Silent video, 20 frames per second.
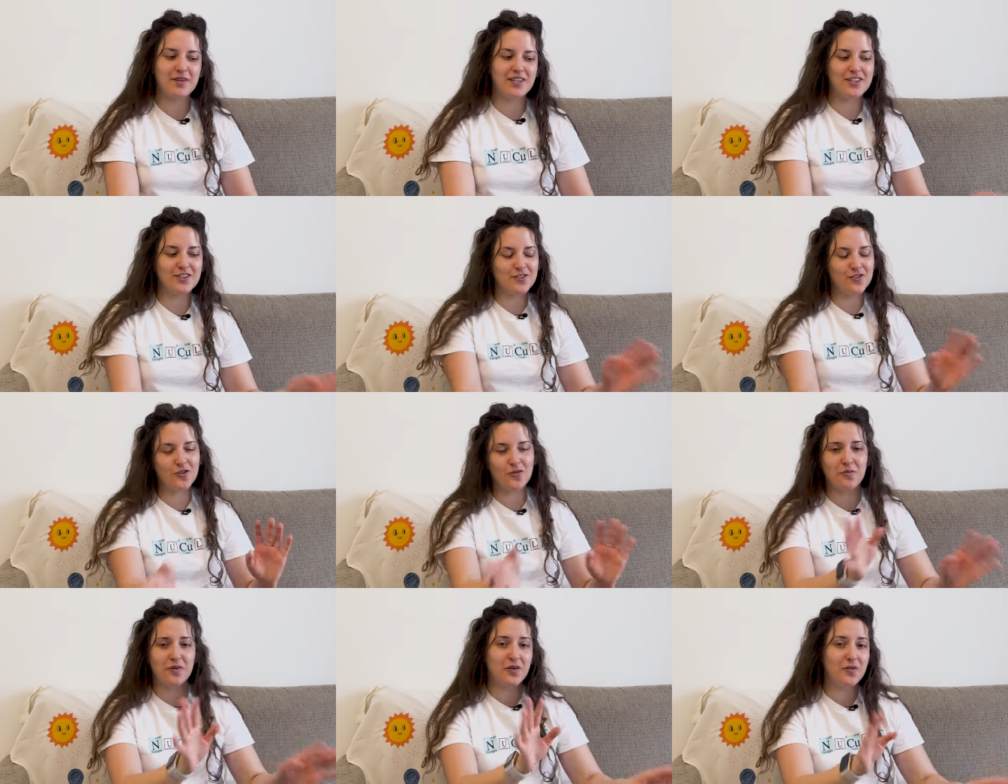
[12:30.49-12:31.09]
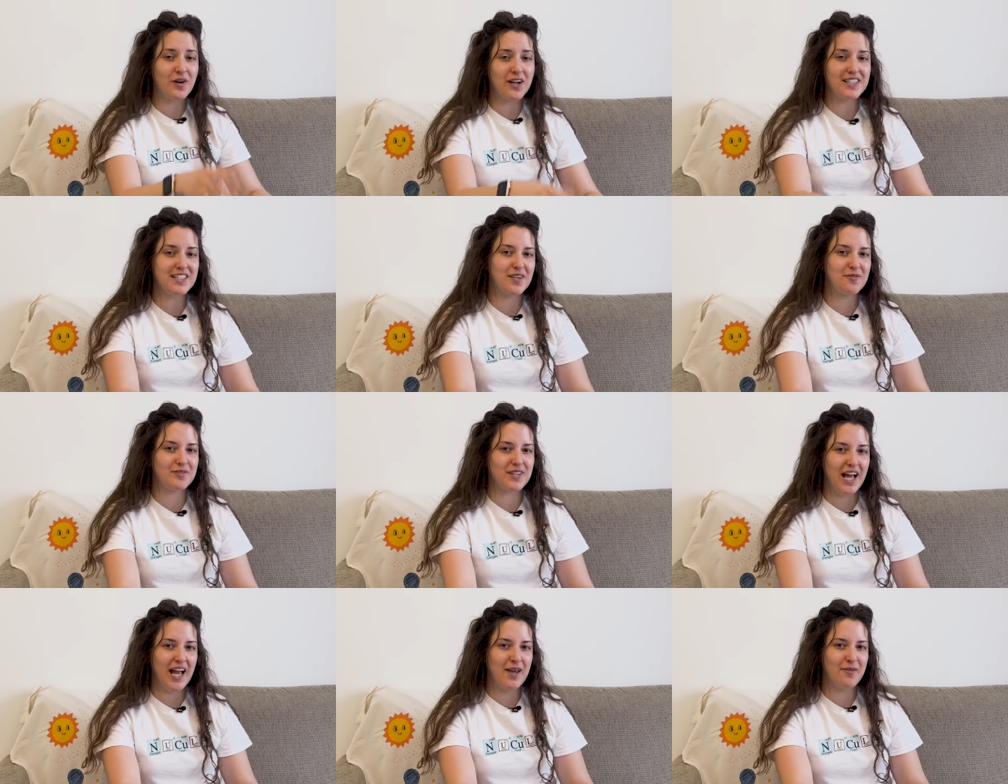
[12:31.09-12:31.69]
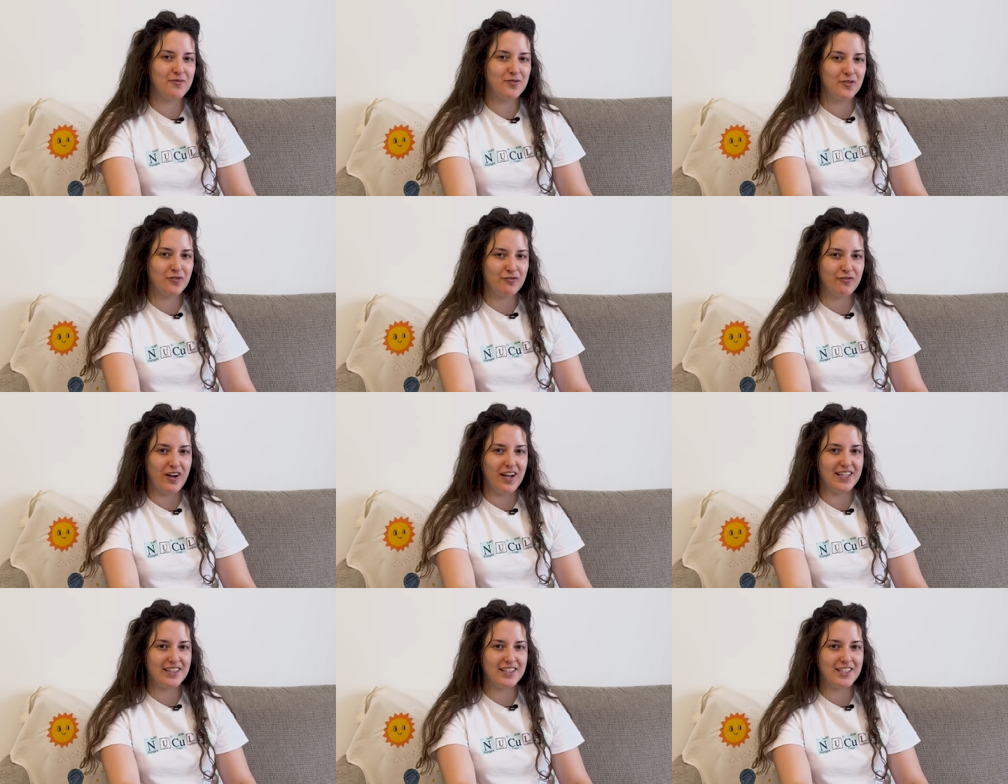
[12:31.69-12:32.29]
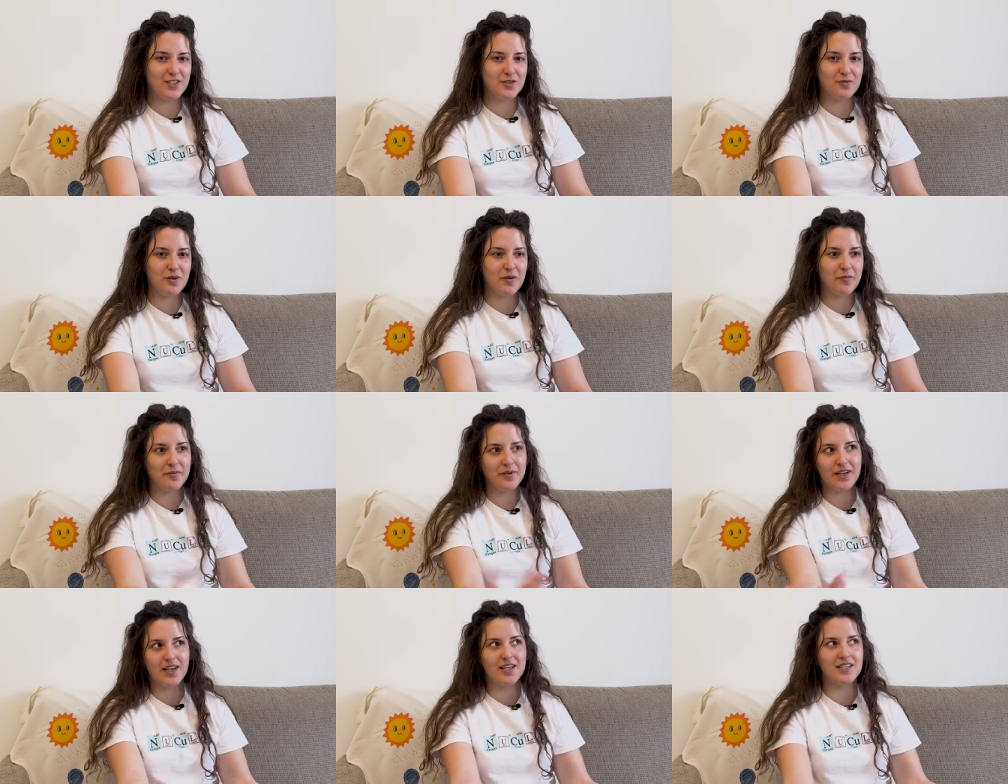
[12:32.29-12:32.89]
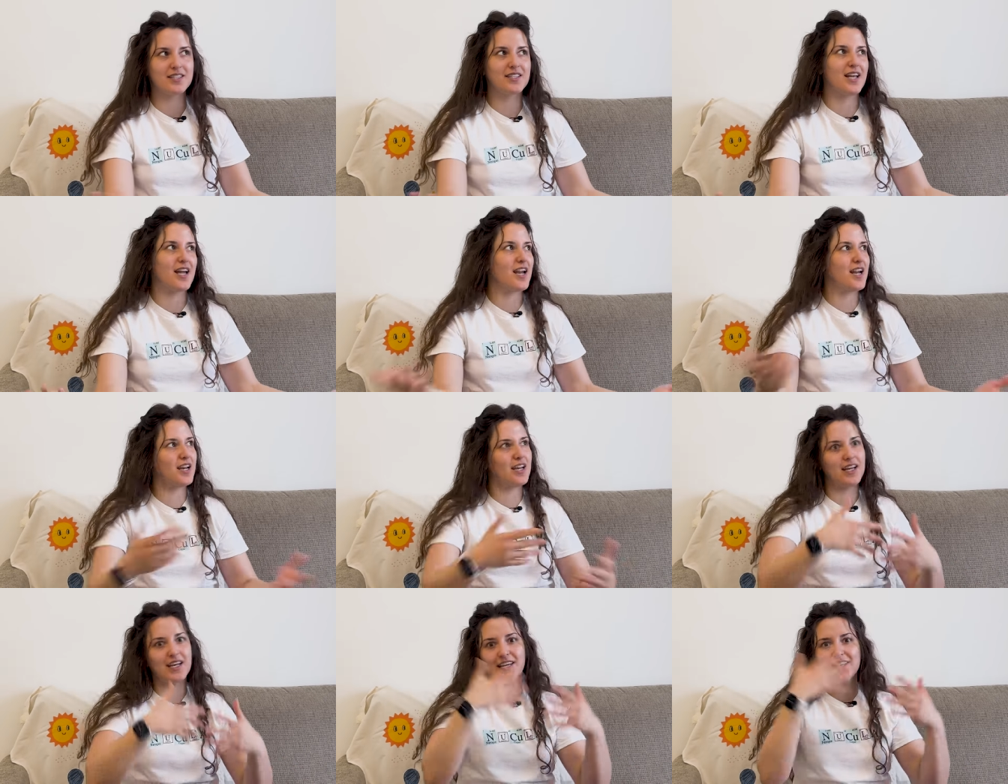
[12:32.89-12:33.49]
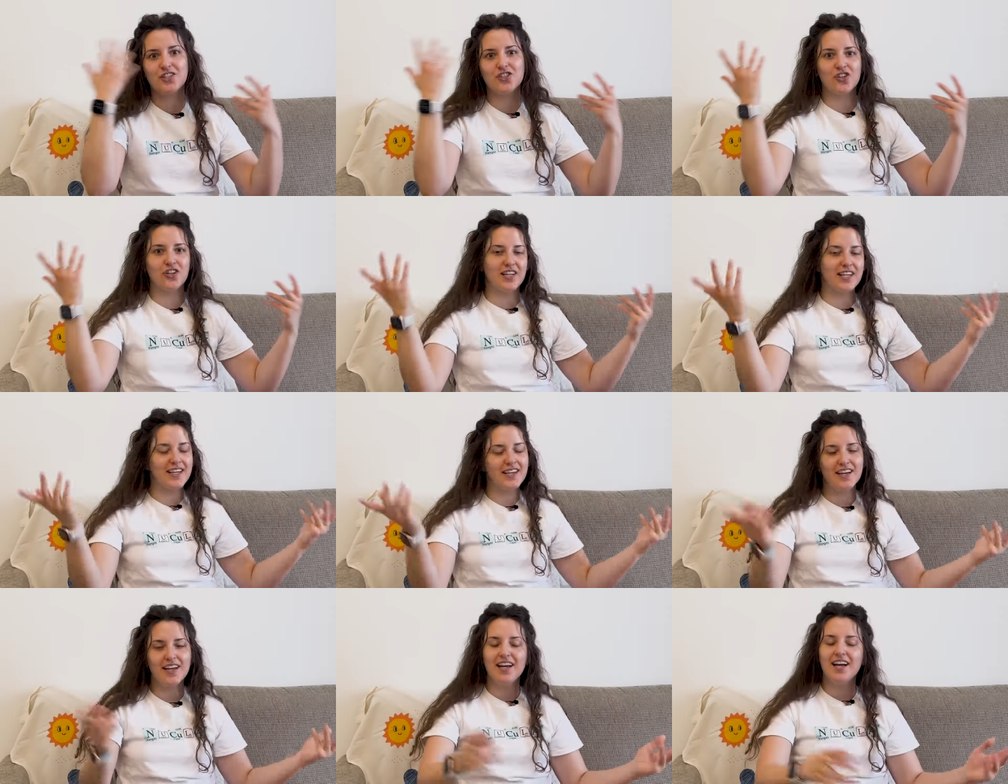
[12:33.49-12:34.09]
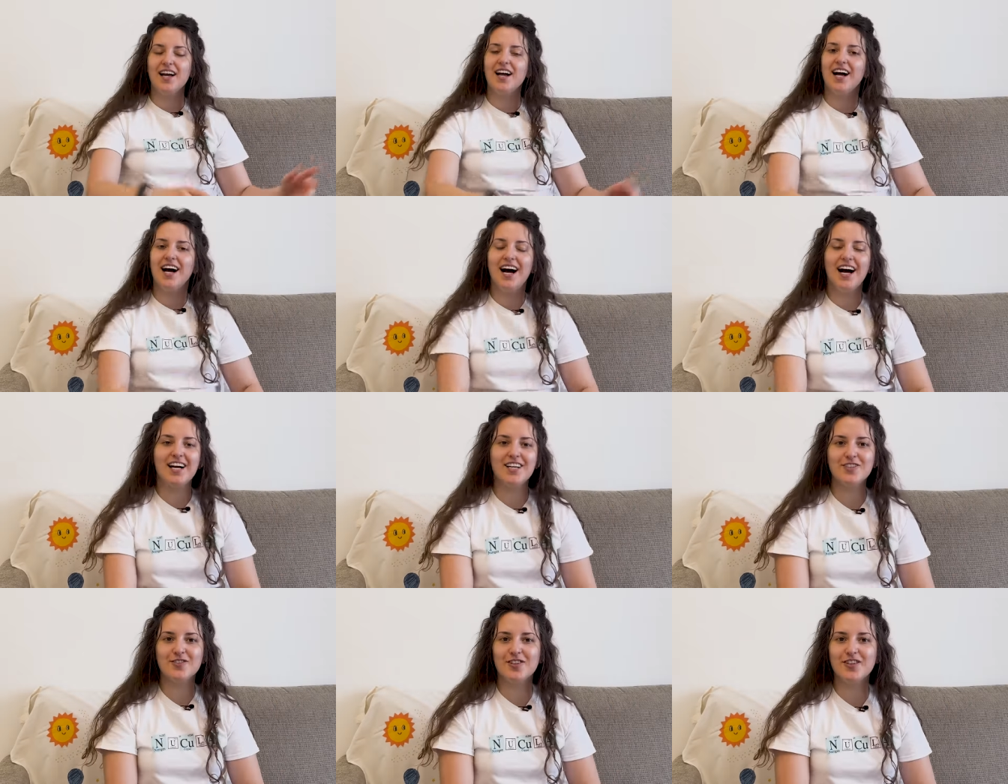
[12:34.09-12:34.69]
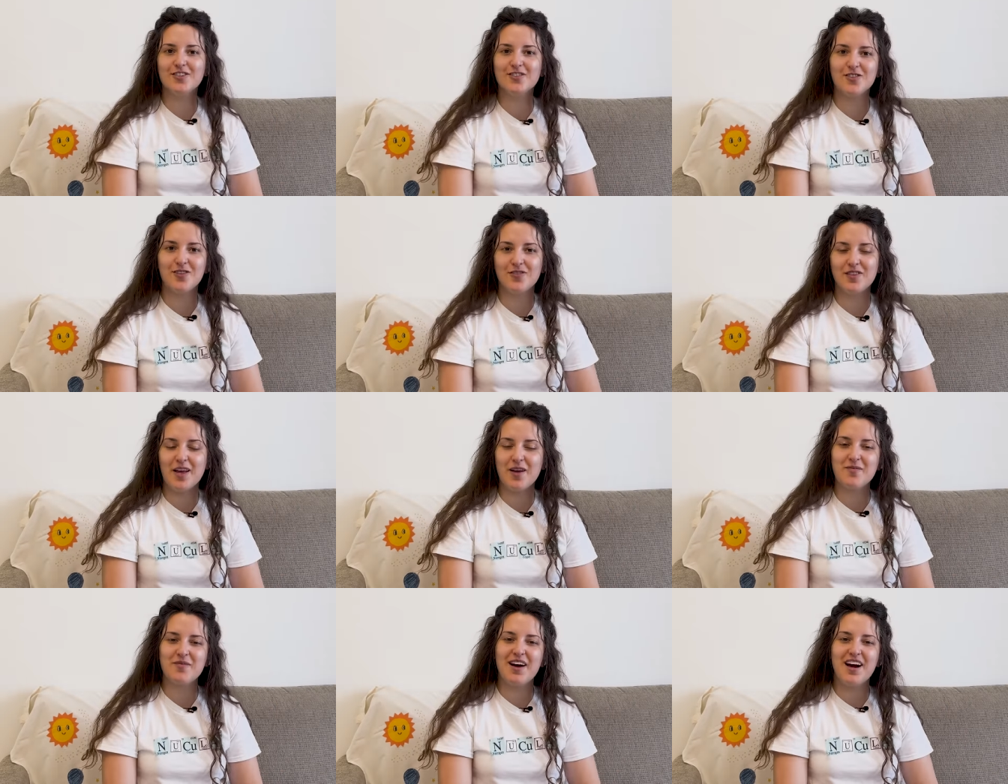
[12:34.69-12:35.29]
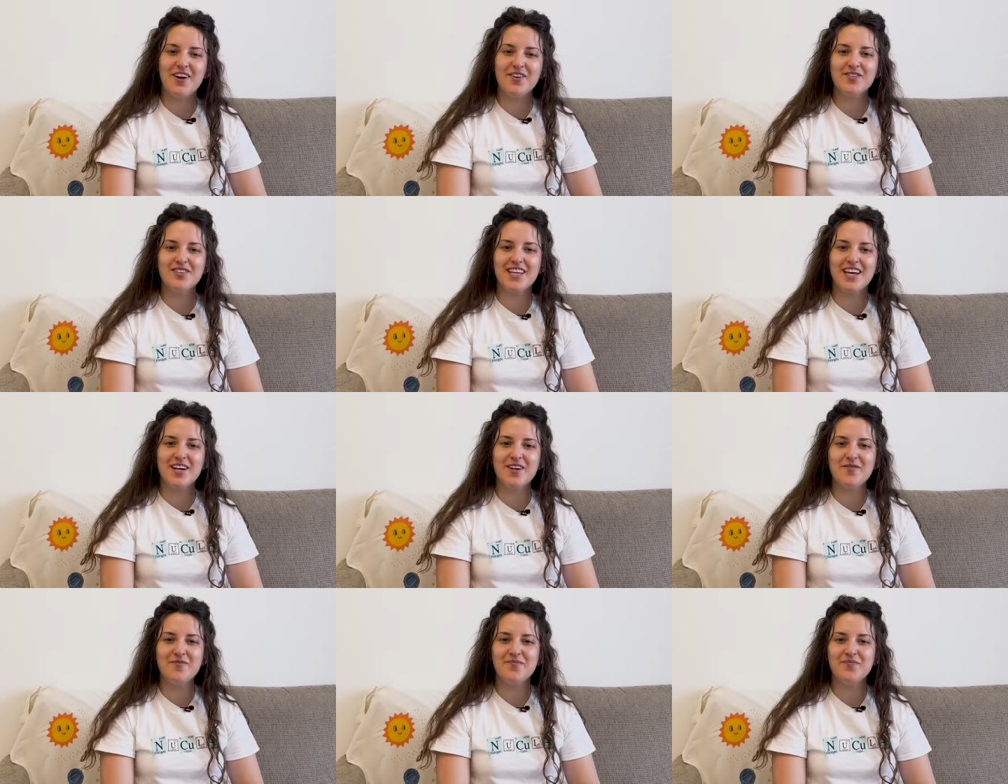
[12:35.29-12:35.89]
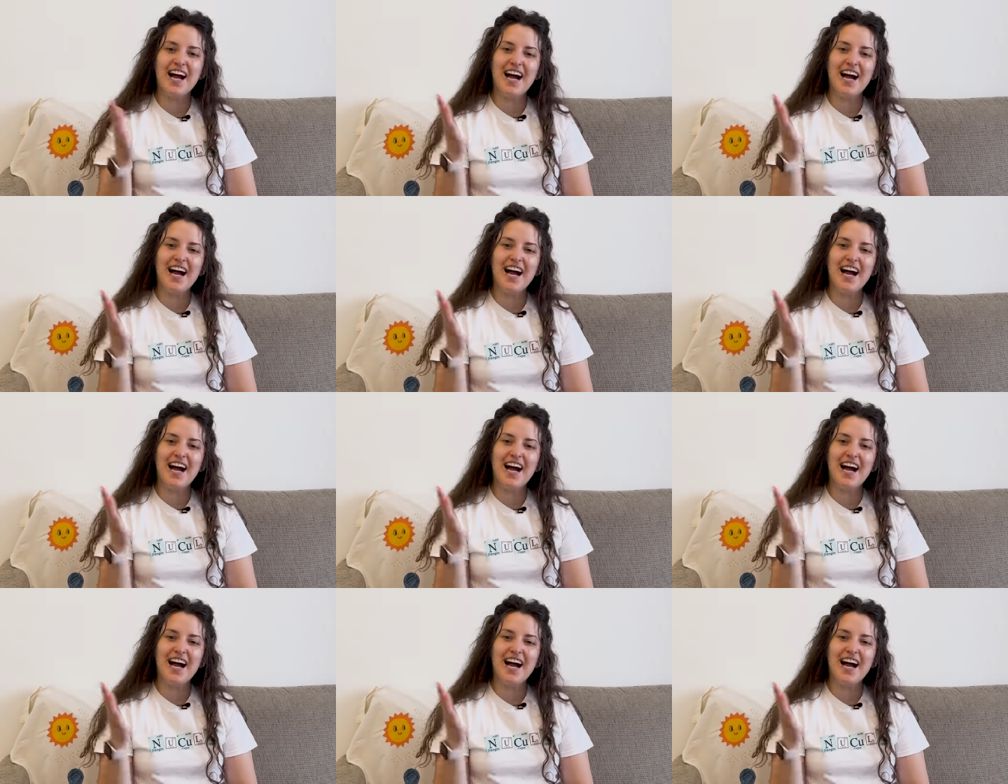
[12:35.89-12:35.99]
It took me quite some time to find this one because there are literally hundreds of them out there.